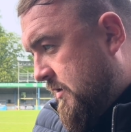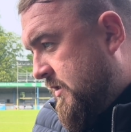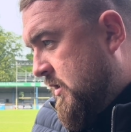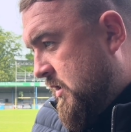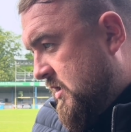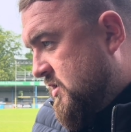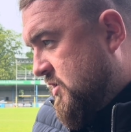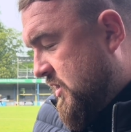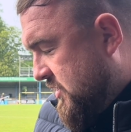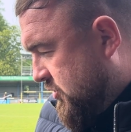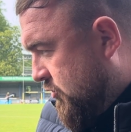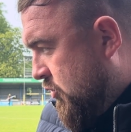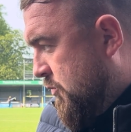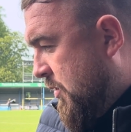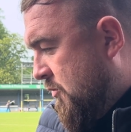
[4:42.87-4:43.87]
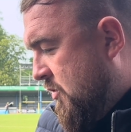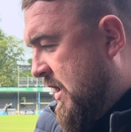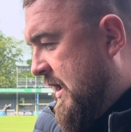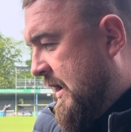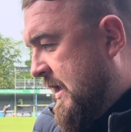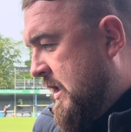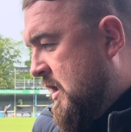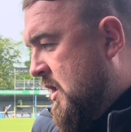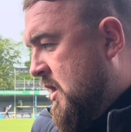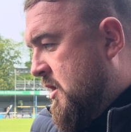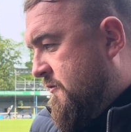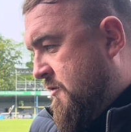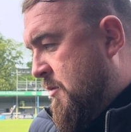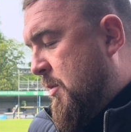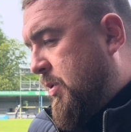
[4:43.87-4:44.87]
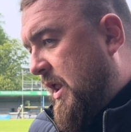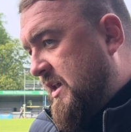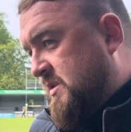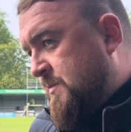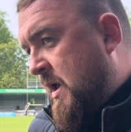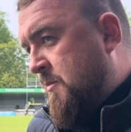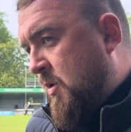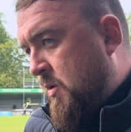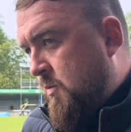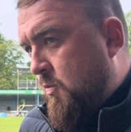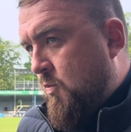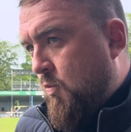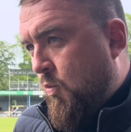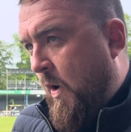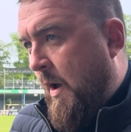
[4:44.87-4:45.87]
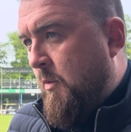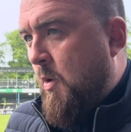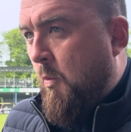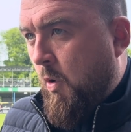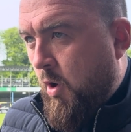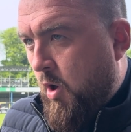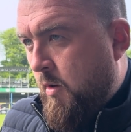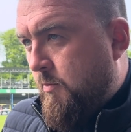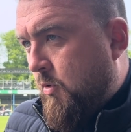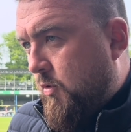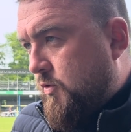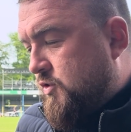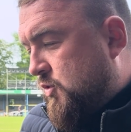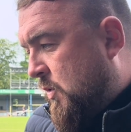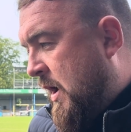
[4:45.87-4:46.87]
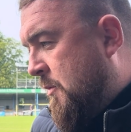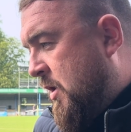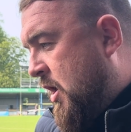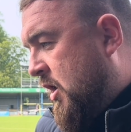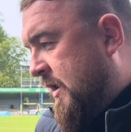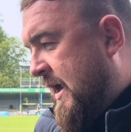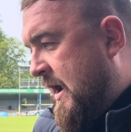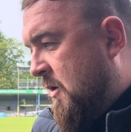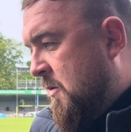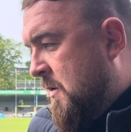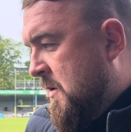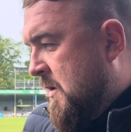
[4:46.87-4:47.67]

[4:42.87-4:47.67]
I think this group are really from a place maybe where we were to where we are now,